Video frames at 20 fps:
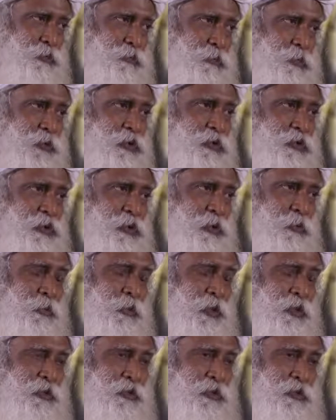spiritual
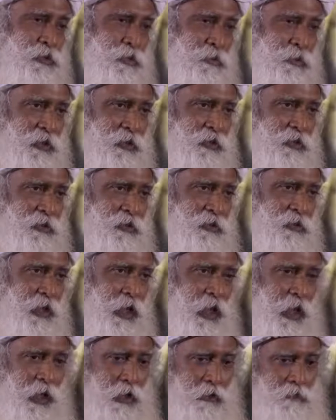process means
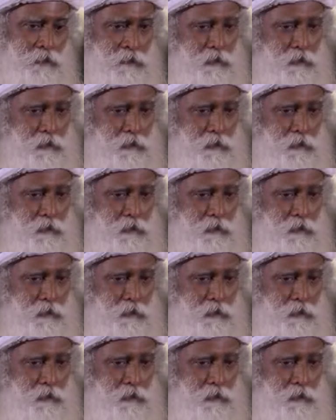a